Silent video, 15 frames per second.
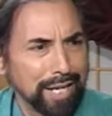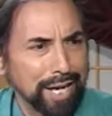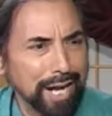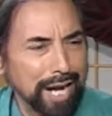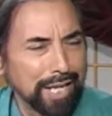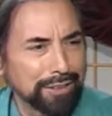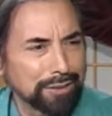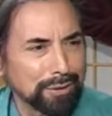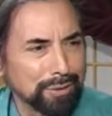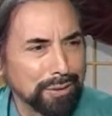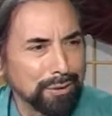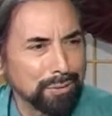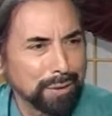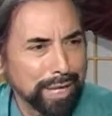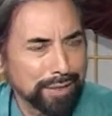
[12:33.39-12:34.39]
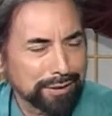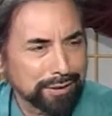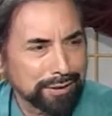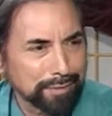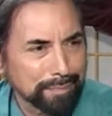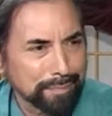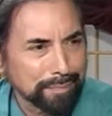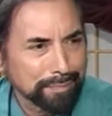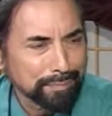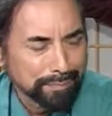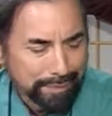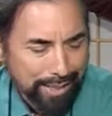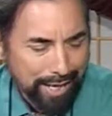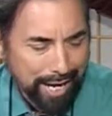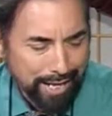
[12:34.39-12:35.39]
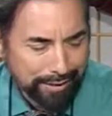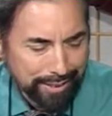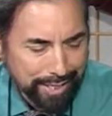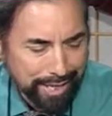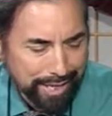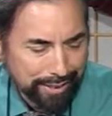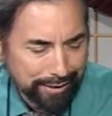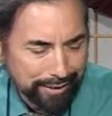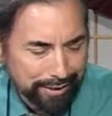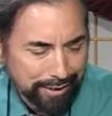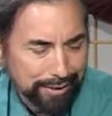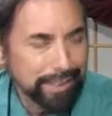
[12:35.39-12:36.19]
And so you rest. And then